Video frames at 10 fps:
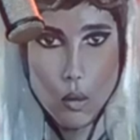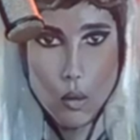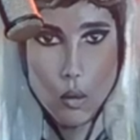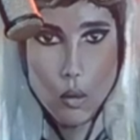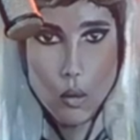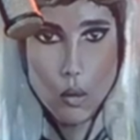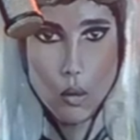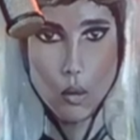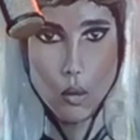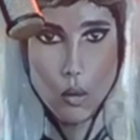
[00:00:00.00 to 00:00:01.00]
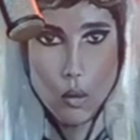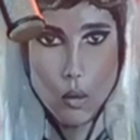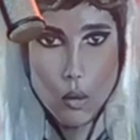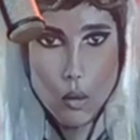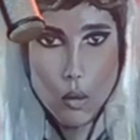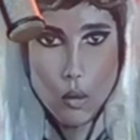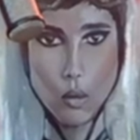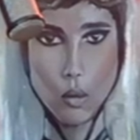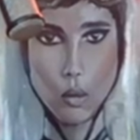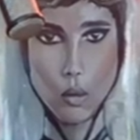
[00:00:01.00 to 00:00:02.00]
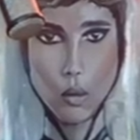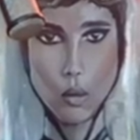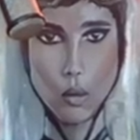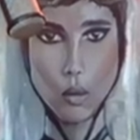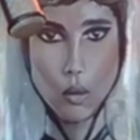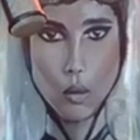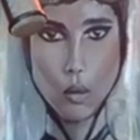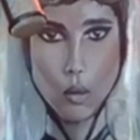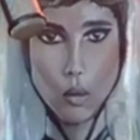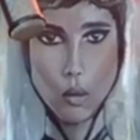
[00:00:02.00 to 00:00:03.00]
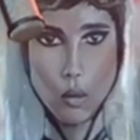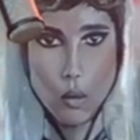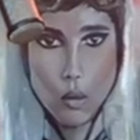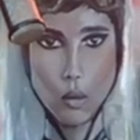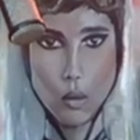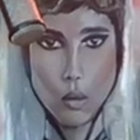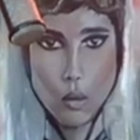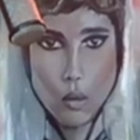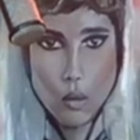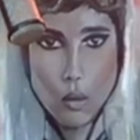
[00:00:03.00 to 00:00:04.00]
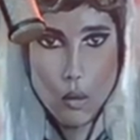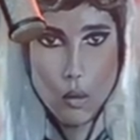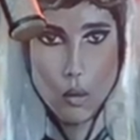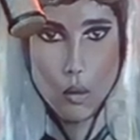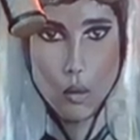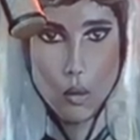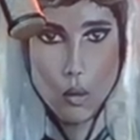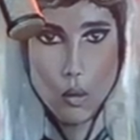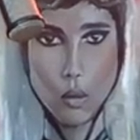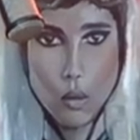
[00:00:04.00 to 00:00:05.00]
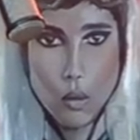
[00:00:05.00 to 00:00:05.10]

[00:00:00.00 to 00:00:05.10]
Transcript: (silent)